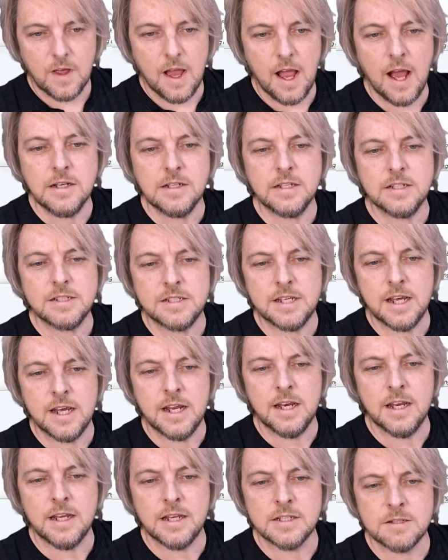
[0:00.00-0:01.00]

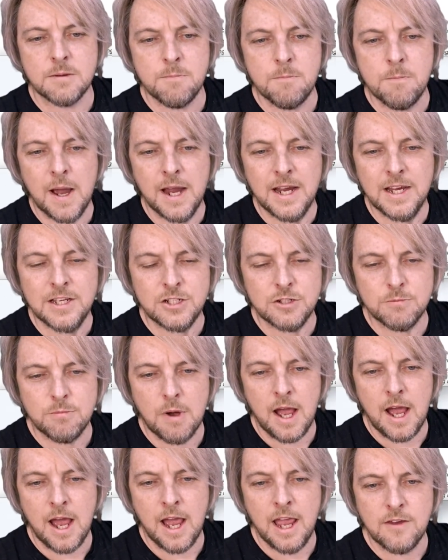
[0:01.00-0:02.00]
Understanding is a major
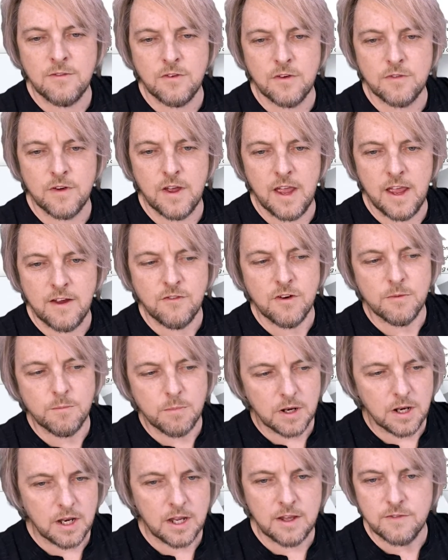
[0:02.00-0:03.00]
behavior for every
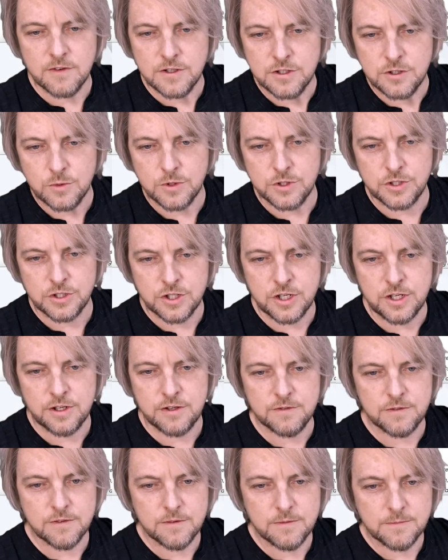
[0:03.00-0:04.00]
believer to
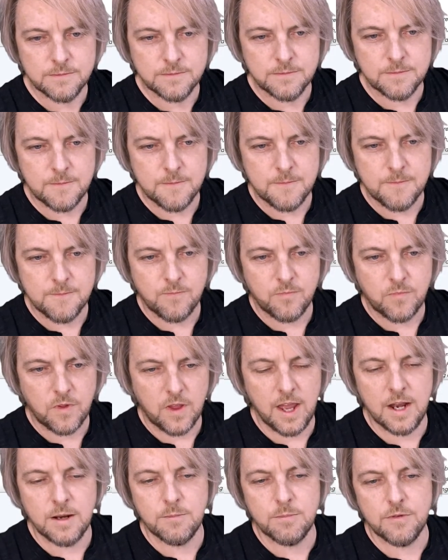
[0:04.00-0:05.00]
achieve
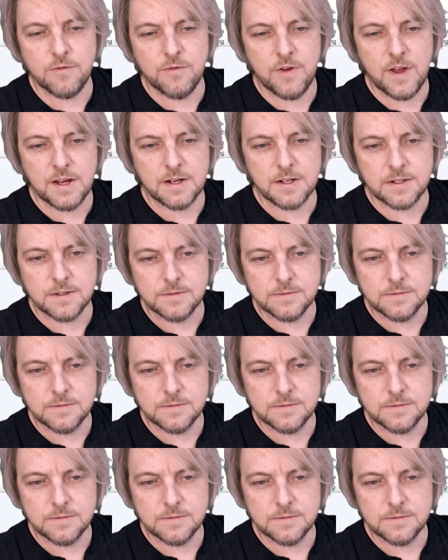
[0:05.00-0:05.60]
and perfect.